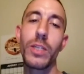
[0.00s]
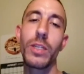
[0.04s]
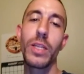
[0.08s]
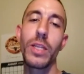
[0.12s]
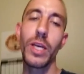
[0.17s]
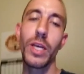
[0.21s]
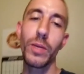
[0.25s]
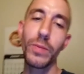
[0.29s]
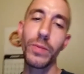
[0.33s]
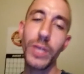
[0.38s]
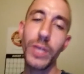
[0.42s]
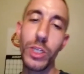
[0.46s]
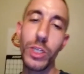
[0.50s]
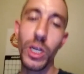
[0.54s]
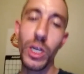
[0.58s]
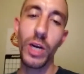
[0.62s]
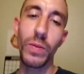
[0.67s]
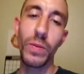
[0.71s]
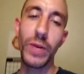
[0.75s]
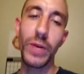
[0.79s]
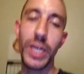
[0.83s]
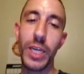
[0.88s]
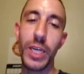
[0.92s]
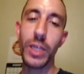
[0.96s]
be a job
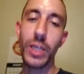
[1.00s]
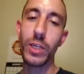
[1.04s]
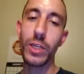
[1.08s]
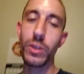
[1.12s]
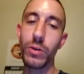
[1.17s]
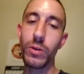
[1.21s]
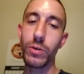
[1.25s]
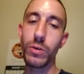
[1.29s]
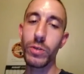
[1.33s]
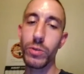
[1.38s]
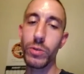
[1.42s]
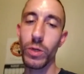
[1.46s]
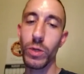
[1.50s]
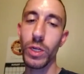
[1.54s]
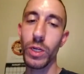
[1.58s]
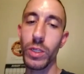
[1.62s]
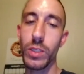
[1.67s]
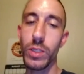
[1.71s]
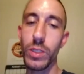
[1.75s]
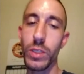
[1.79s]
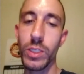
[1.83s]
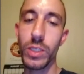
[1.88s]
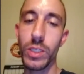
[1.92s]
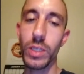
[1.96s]
I could do as well
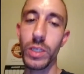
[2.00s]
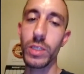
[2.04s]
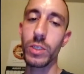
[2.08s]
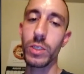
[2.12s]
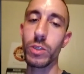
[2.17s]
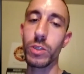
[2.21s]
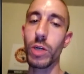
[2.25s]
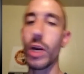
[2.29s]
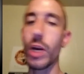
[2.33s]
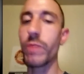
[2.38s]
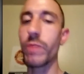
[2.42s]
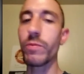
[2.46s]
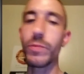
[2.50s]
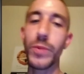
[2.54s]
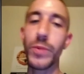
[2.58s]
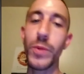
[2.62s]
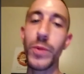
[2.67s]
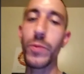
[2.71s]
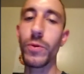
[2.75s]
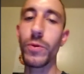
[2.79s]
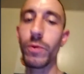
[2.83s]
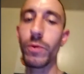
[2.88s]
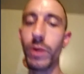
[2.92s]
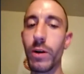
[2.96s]
as just driving people
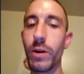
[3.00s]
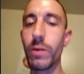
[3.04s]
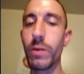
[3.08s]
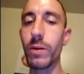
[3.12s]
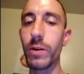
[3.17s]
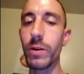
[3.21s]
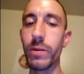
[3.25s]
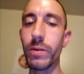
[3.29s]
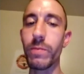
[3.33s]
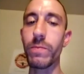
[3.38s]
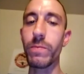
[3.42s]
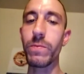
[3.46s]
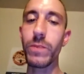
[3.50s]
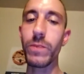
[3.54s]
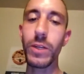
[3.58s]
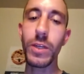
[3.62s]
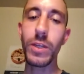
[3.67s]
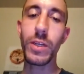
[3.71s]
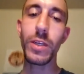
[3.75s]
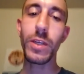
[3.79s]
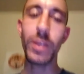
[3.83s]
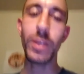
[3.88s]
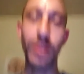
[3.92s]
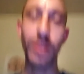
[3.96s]
around. I don't give a fuck,
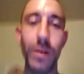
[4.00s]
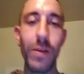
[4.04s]
you know.